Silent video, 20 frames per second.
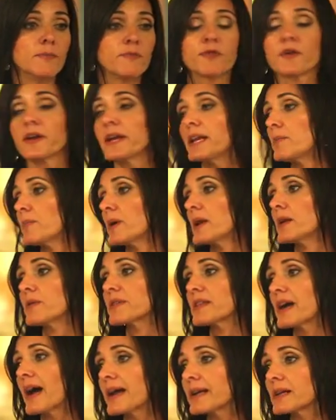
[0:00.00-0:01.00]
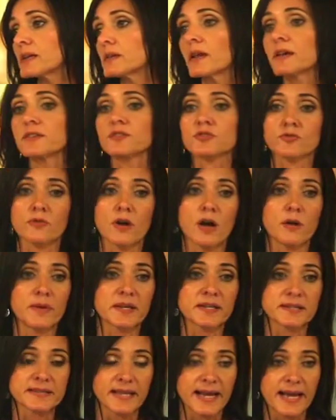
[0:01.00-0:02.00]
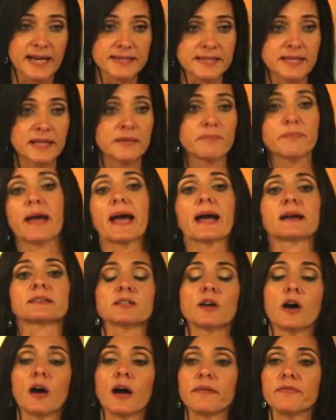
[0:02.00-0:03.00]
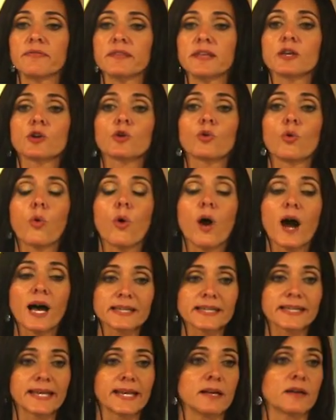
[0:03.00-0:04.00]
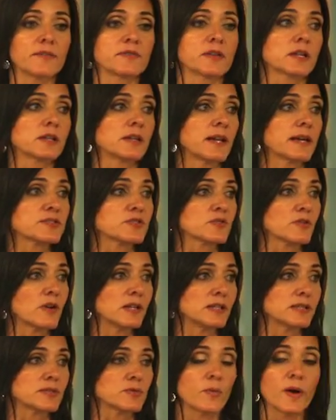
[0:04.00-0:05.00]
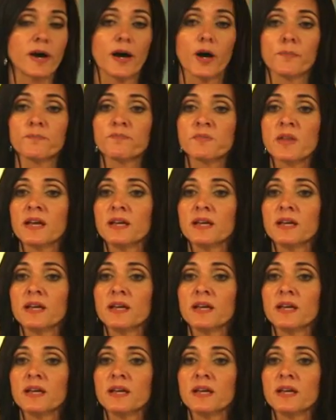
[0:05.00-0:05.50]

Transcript: for anybody with high cholesterol, because it has an impact on the quality of the cholesterol as well.